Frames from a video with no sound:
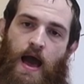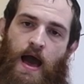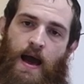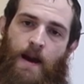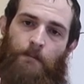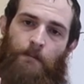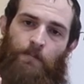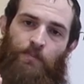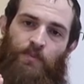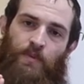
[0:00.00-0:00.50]

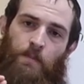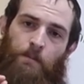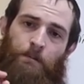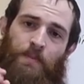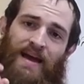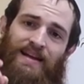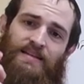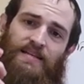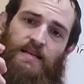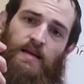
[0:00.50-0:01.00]
Um,
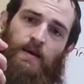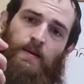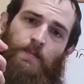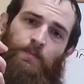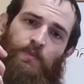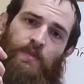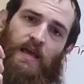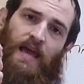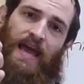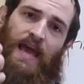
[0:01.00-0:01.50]
but
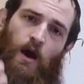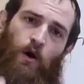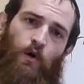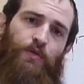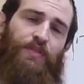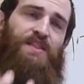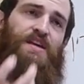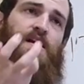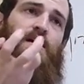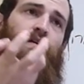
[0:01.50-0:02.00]

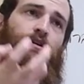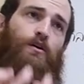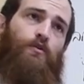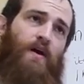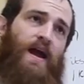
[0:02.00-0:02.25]
healthy and